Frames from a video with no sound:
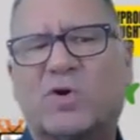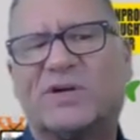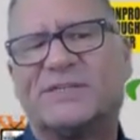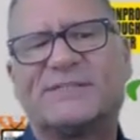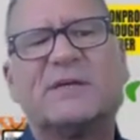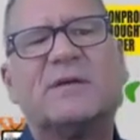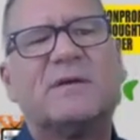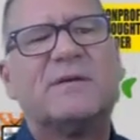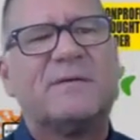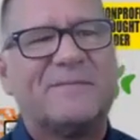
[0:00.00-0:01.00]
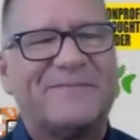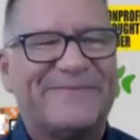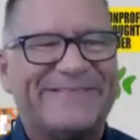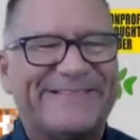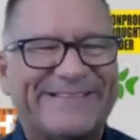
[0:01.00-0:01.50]

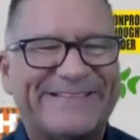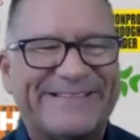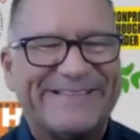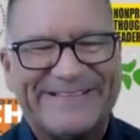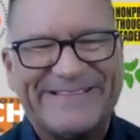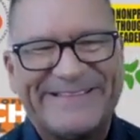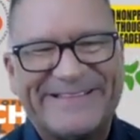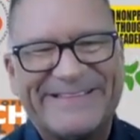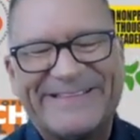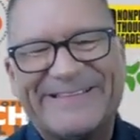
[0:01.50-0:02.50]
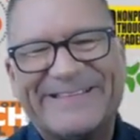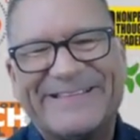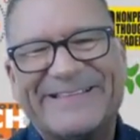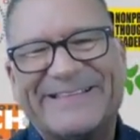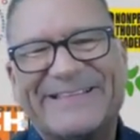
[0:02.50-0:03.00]

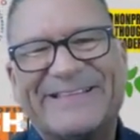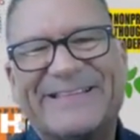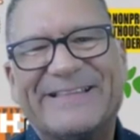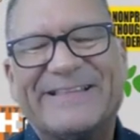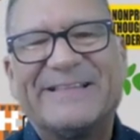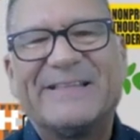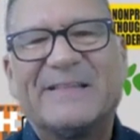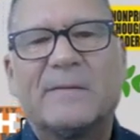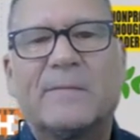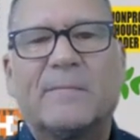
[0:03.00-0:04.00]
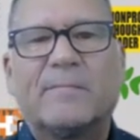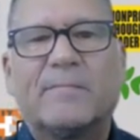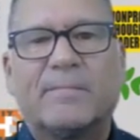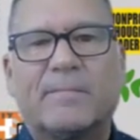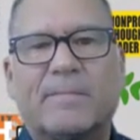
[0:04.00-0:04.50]

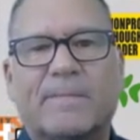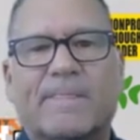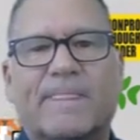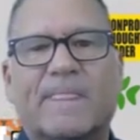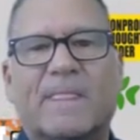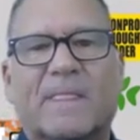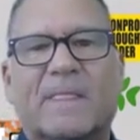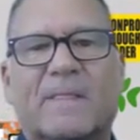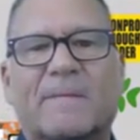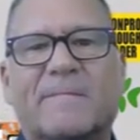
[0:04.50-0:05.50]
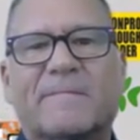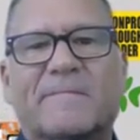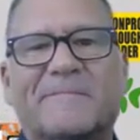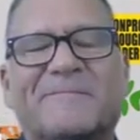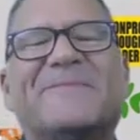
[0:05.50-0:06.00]

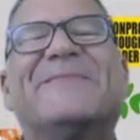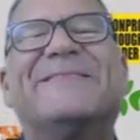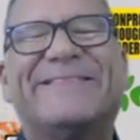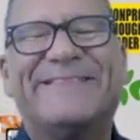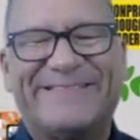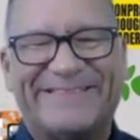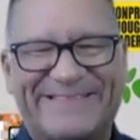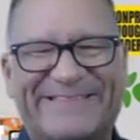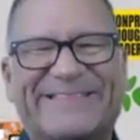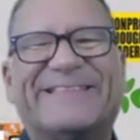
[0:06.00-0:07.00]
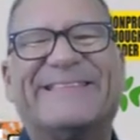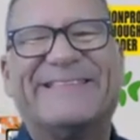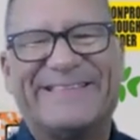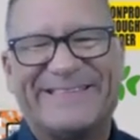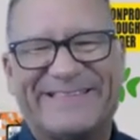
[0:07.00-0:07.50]
The person shown says nothing.